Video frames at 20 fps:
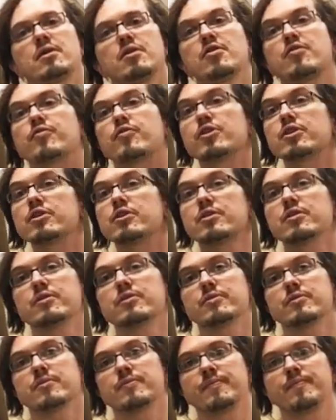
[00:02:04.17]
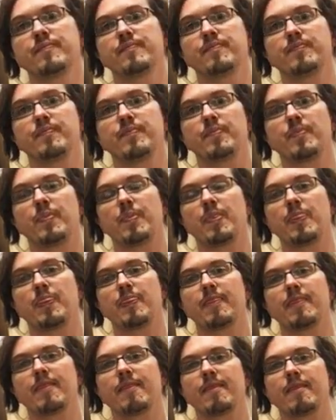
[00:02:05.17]
for you.
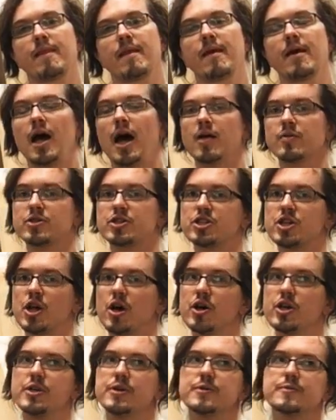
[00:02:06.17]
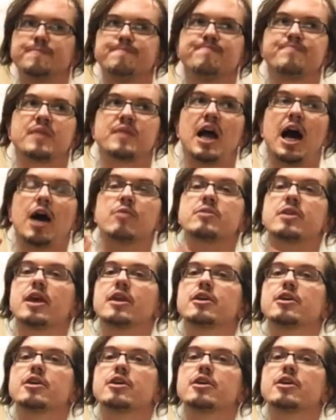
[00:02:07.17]
I'll show you, I'll take